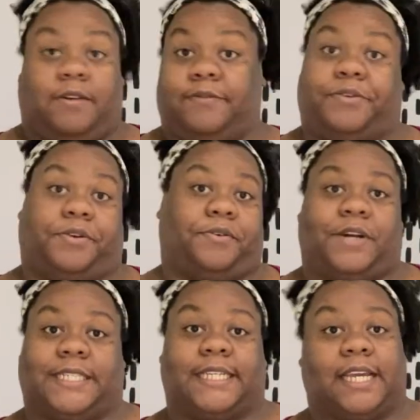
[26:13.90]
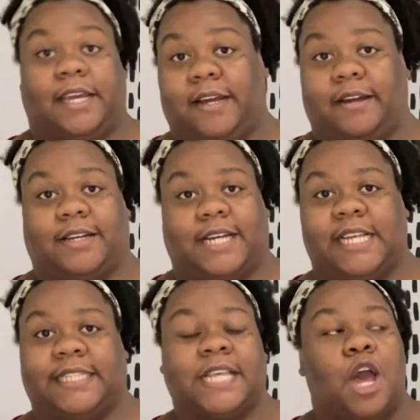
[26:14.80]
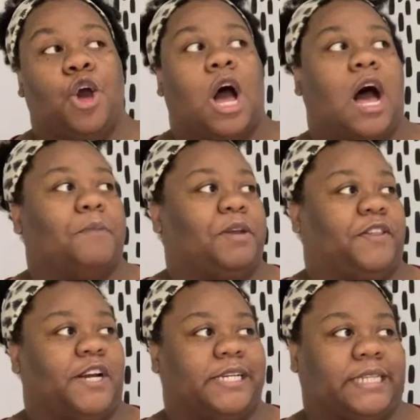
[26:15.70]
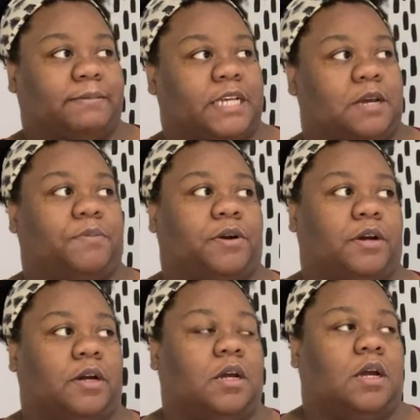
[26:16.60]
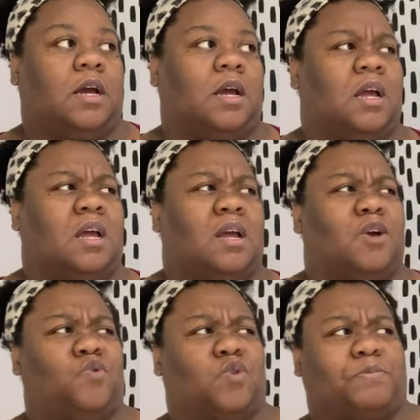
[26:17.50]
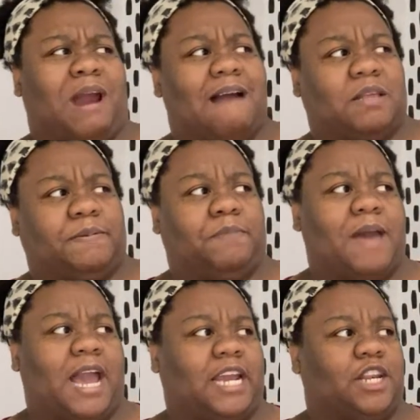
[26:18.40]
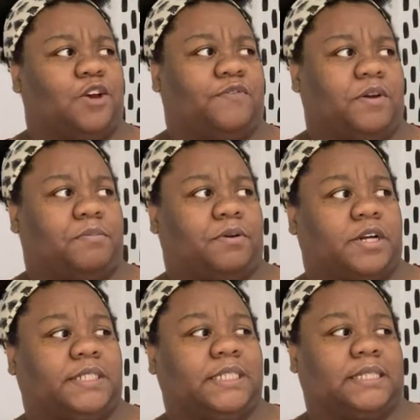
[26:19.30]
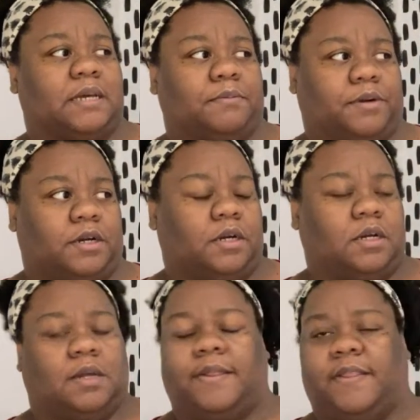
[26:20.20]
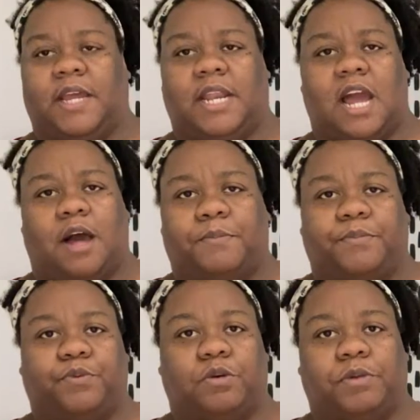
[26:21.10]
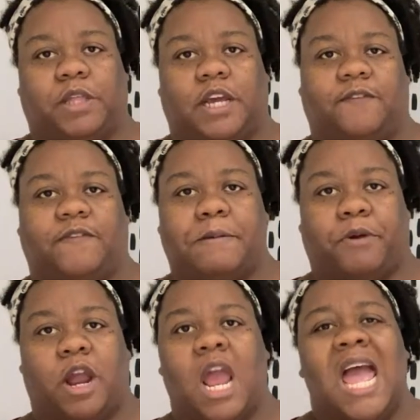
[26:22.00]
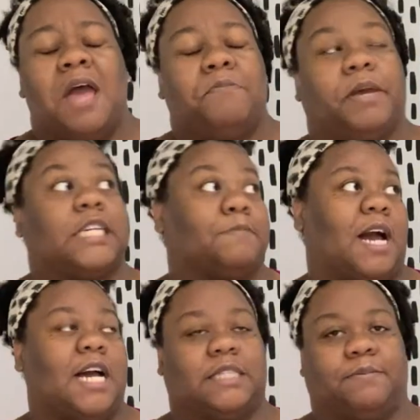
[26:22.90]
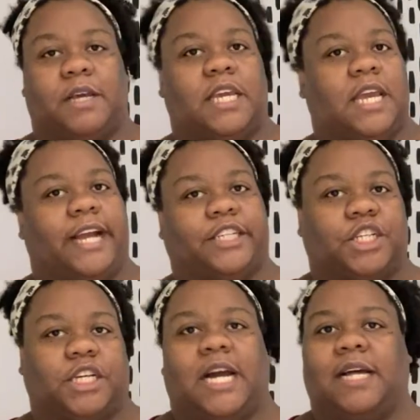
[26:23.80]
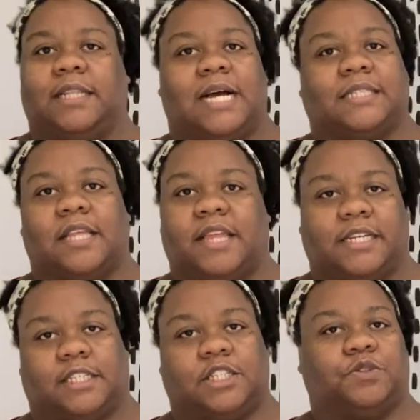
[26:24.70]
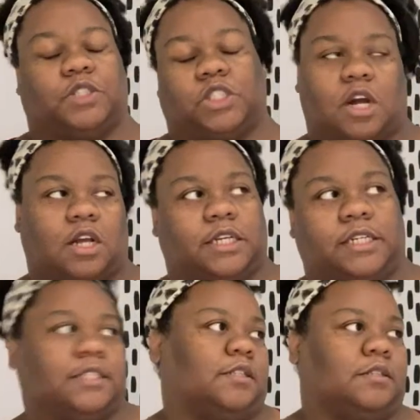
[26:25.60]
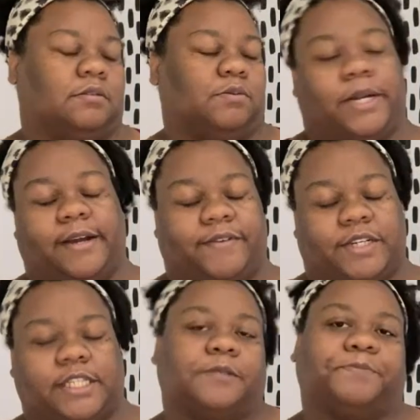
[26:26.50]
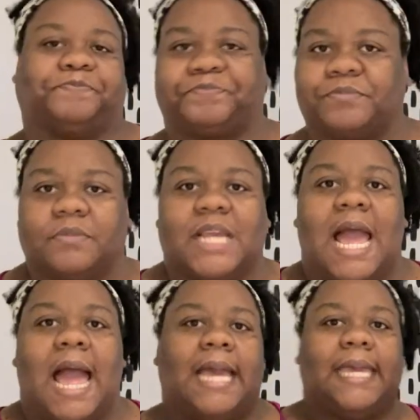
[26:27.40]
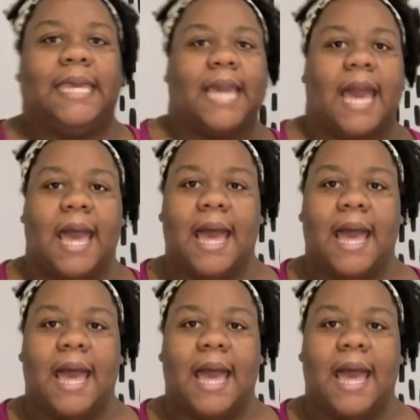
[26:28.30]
for the rest of the year, because I'll be there in September. We'll probably be back in November, December, and then we'll be there in February. Because my husband, he actually got lots of things to do in Charlotte and whatever. So, yeah,